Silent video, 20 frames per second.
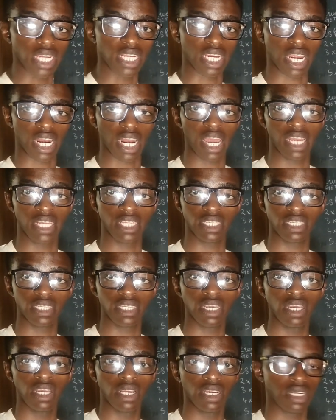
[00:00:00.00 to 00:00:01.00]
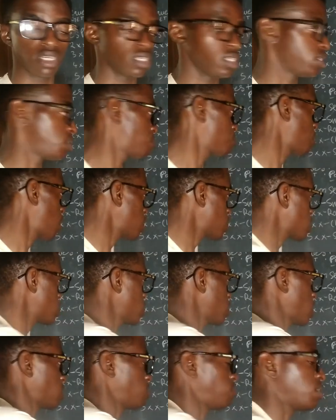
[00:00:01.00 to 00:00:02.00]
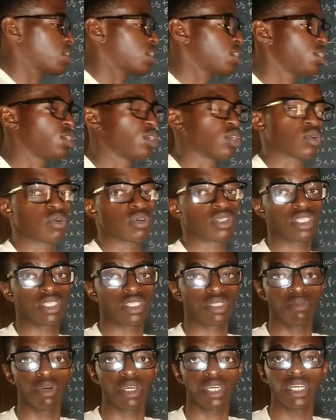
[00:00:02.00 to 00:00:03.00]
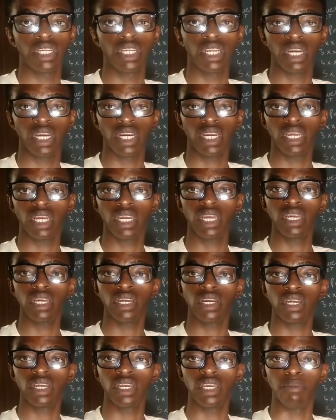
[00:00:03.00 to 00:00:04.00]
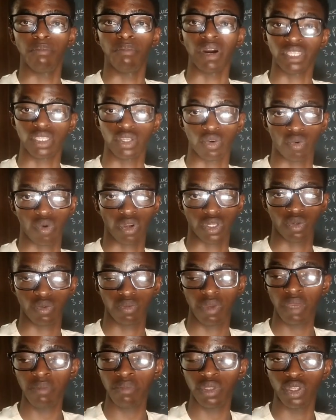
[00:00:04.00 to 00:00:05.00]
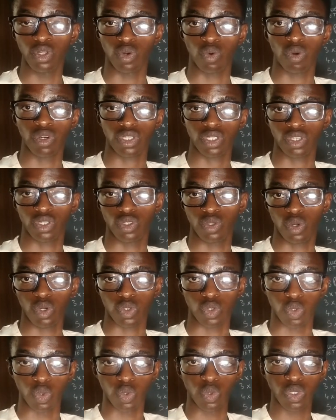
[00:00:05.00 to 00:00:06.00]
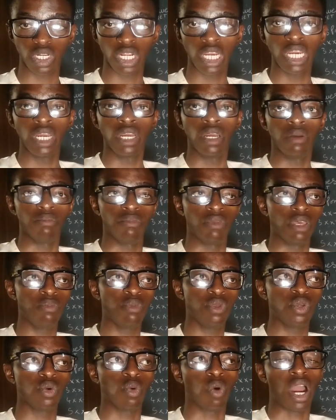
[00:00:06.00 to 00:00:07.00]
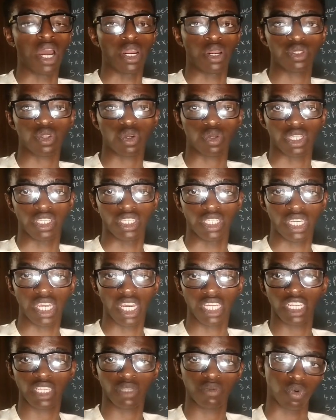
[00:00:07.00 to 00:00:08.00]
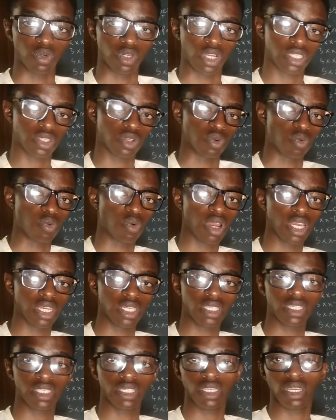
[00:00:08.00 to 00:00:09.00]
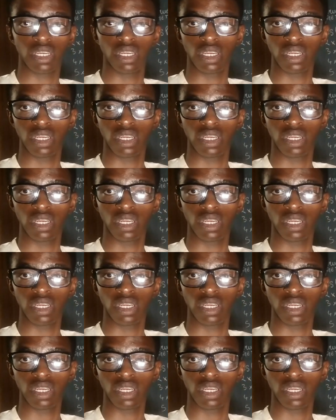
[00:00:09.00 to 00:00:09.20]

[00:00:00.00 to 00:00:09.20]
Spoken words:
the client, the person that making the request is making a bad request. Maybe the request is not good, maybe you are not authenticated for that request,